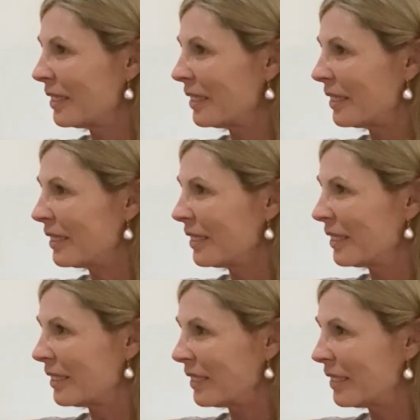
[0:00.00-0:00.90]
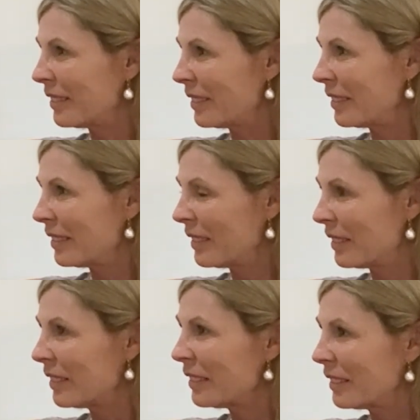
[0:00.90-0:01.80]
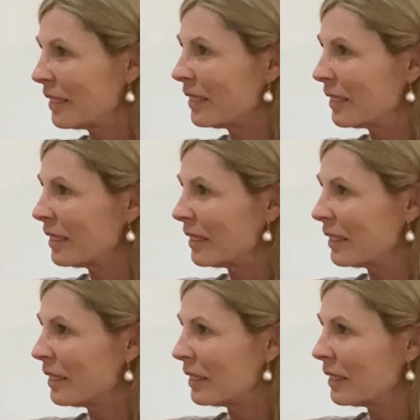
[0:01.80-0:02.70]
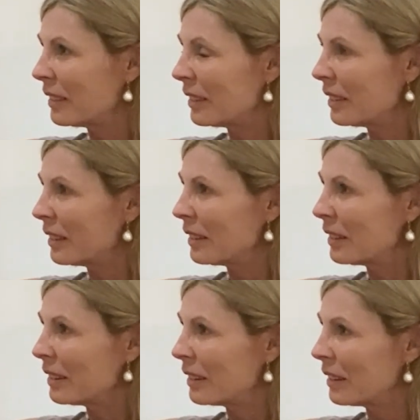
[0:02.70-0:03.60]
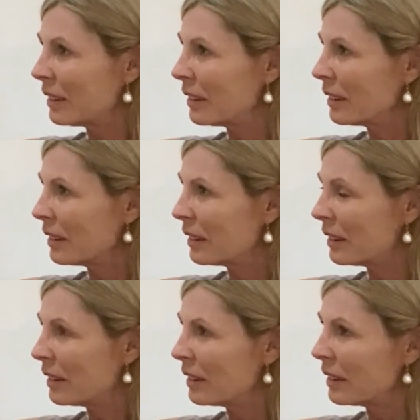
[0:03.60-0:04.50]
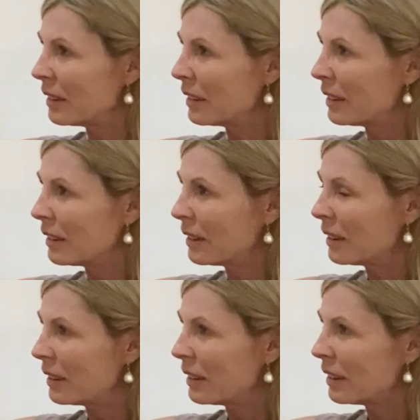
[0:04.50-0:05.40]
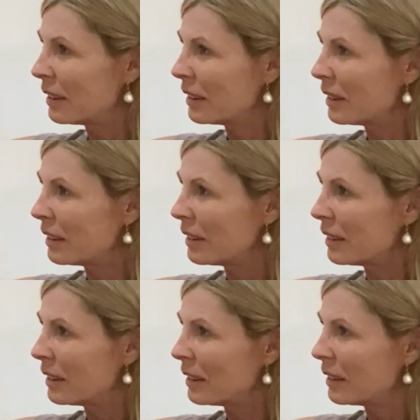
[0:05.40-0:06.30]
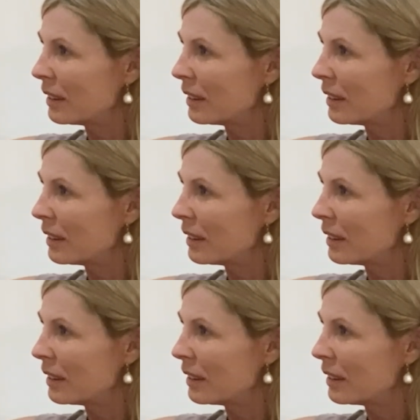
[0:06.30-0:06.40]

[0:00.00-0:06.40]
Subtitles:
(not speaking)